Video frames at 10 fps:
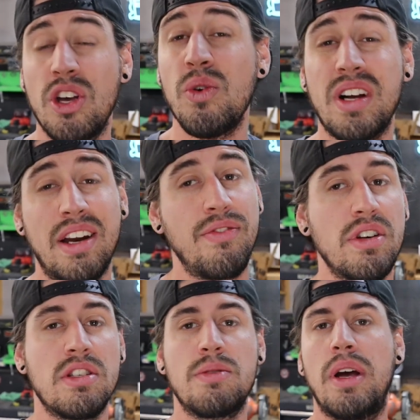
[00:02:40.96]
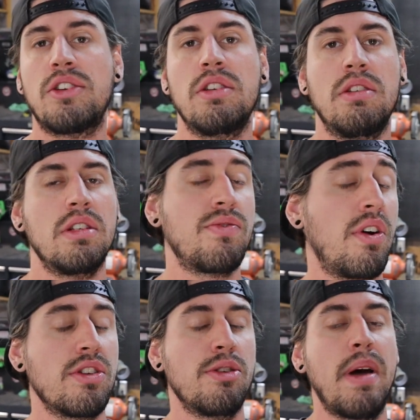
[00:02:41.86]
So kind of first inspection, as
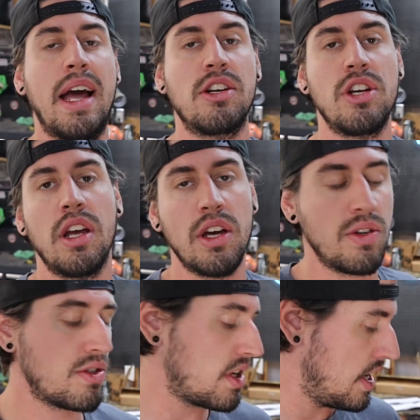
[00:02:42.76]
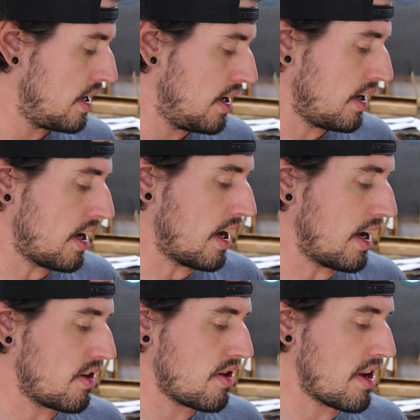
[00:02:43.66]
far as their packaging goes,
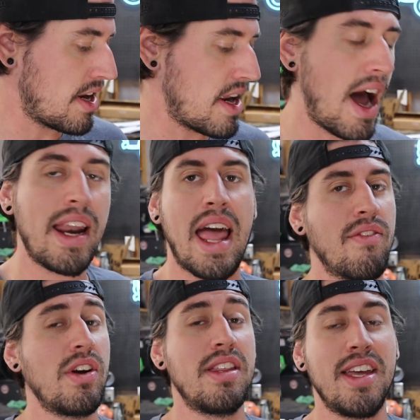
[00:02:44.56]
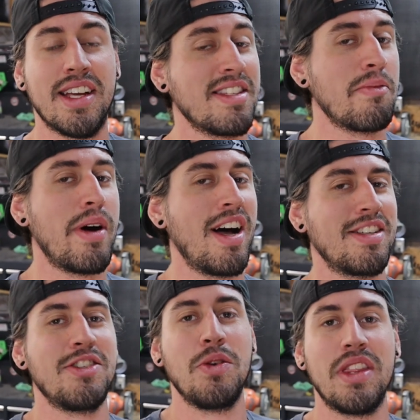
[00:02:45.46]
not everything is in the
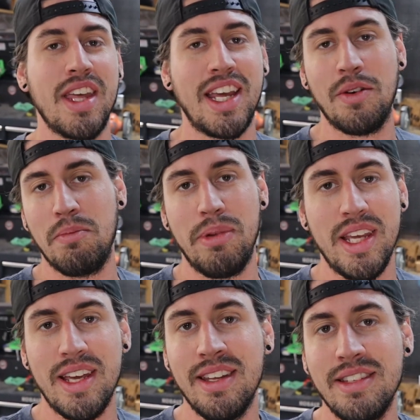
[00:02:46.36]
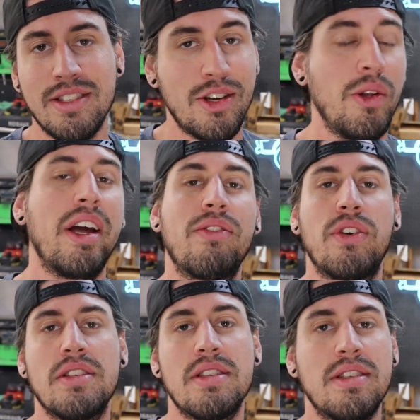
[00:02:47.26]
boxes you would think it would be in. So like
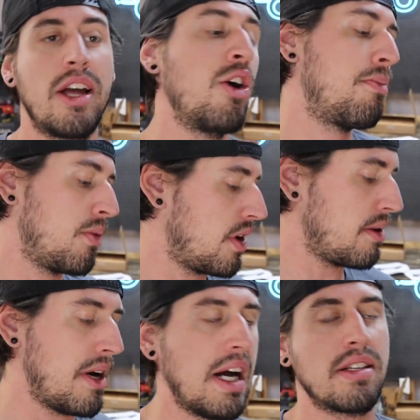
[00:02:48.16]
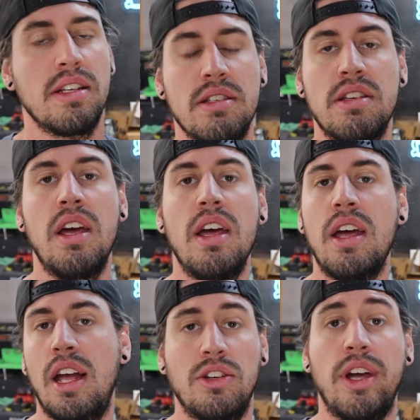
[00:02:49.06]
for instance, I opened one of the boxes
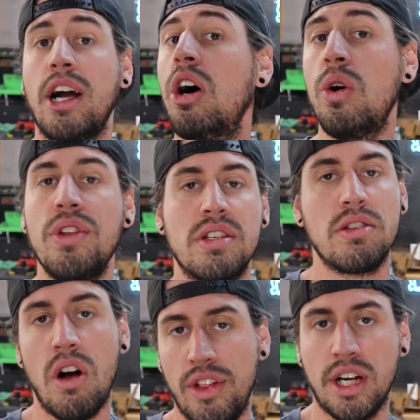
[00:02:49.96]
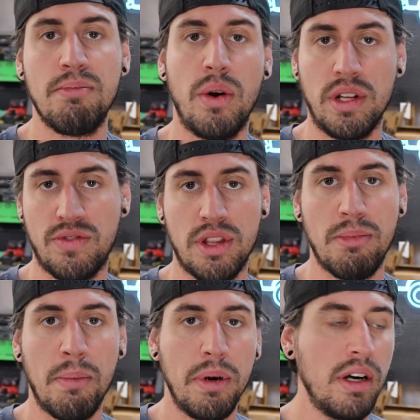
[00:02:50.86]
and you're like, oh, this is all the components for the
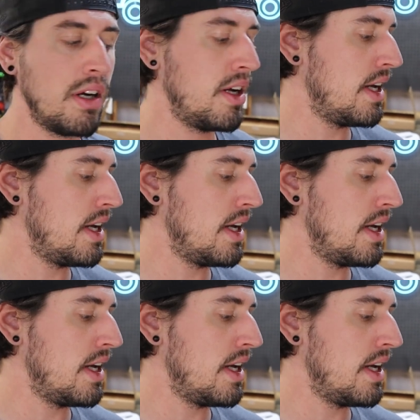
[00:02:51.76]
bumper.